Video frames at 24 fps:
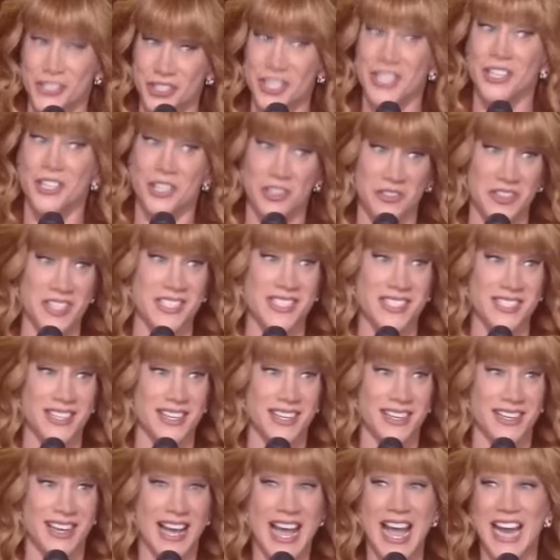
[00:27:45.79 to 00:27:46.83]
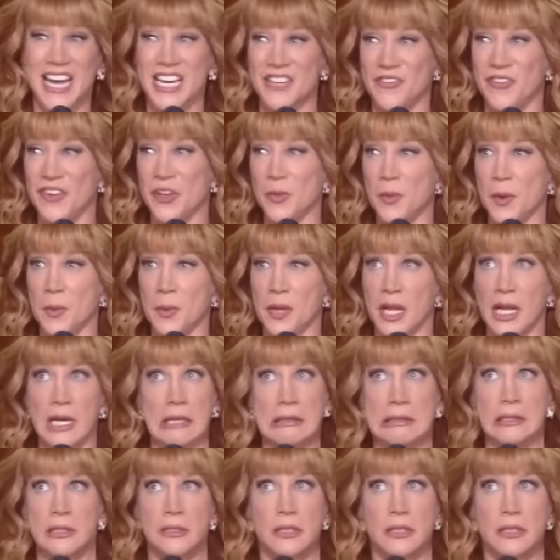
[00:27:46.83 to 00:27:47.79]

you should get nervous. I can feel people like, oh,